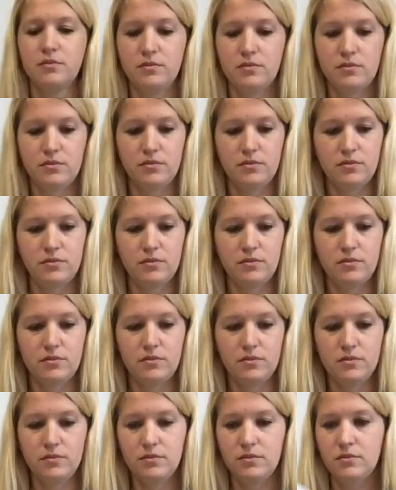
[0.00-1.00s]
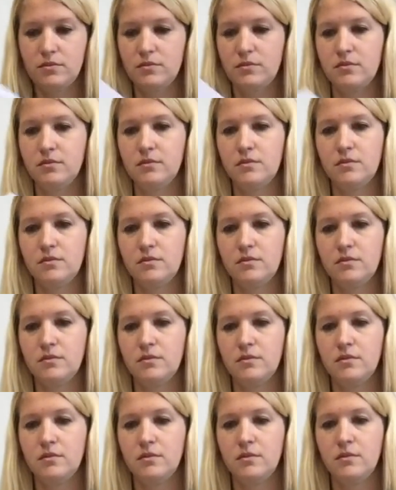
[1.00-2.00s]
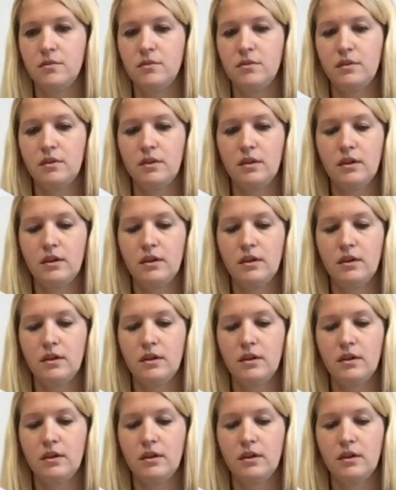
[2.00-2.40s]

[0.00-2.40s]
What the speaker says: Nothing is said.